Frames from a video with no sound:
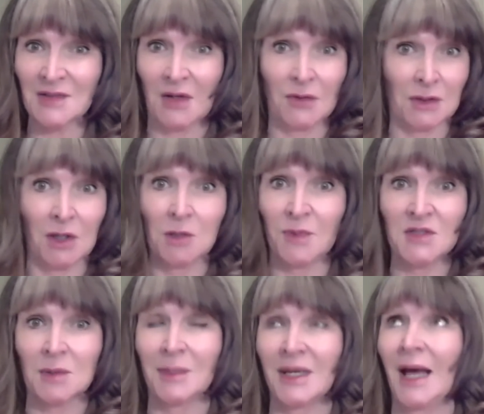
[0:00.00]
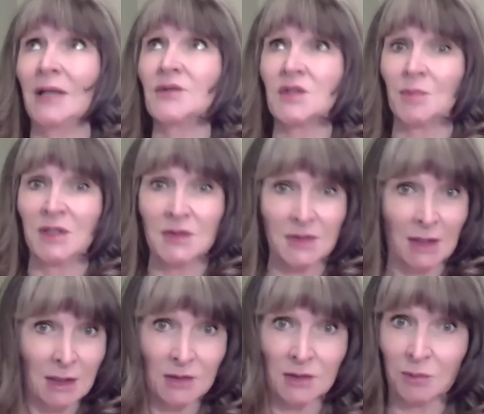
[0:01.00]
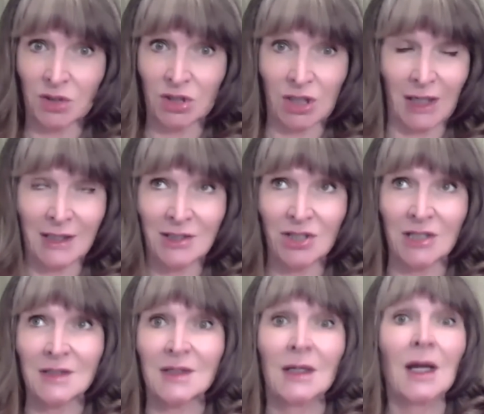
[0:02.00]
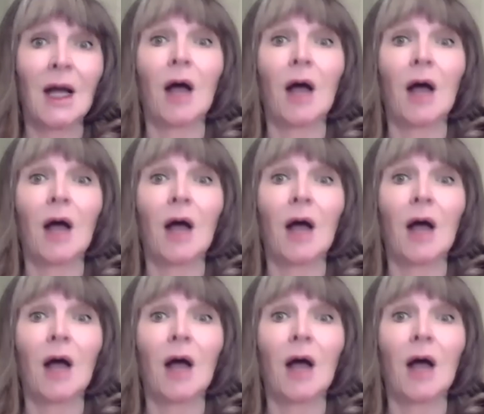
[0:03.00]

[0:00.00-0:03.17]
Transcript: so there are going to be some announcements, some changes,